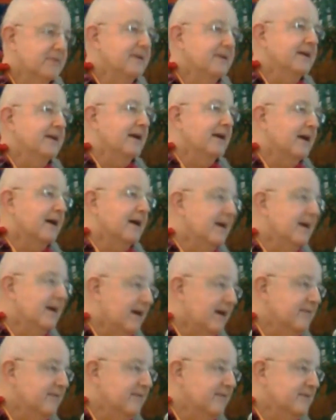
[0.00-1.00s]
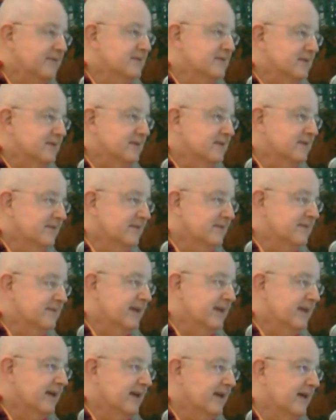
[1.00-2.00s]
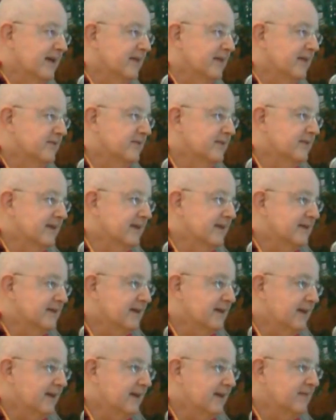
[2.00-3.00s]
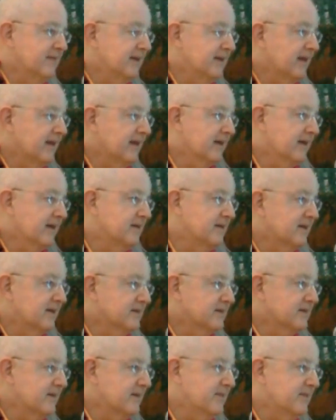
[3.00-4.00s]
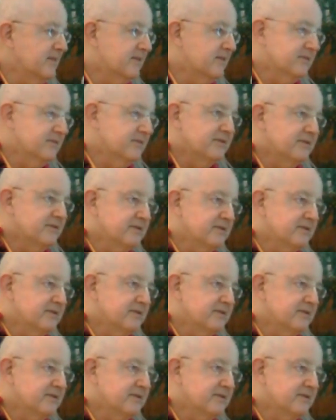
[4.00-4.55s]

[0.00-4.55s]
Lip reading: So I visit during that time and conduct seminars.